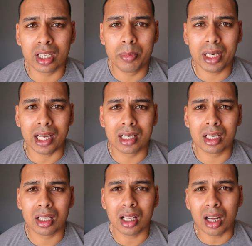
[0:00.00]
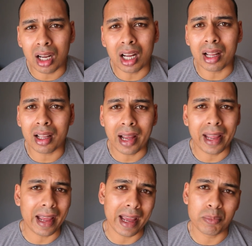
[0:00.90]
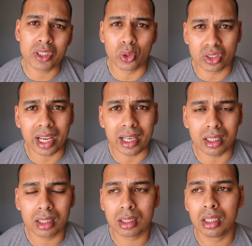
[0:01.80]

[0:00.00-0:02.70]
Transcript: going to be like, oh, I'm so sad.